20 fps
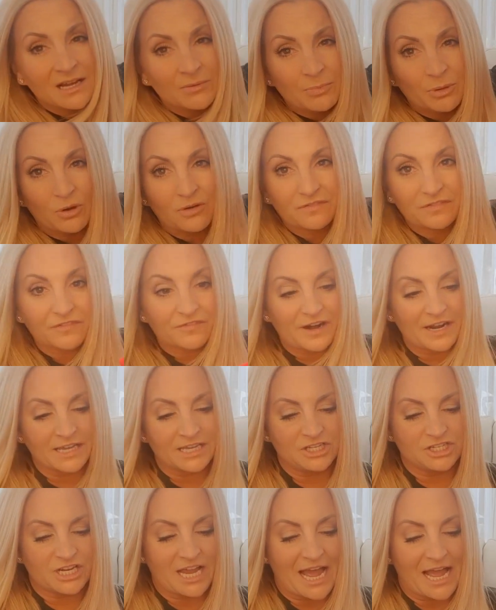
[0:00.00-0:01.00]
I bought for
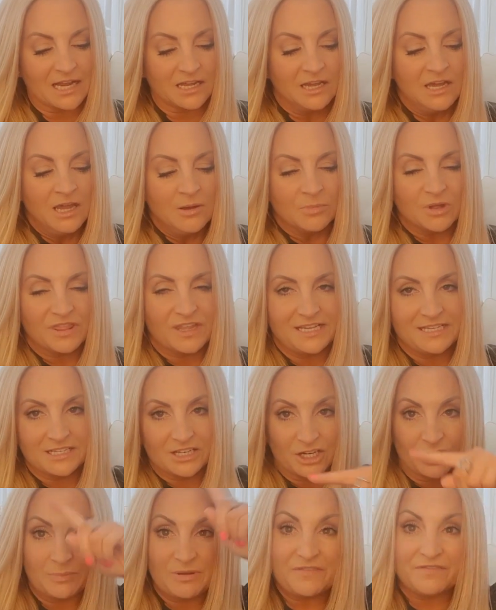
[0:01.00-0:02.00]
Frankie Jack, but these are
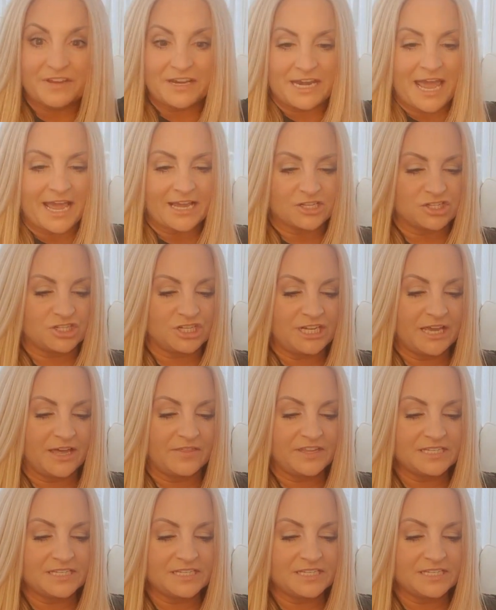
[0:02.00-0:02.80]
going to be for next year.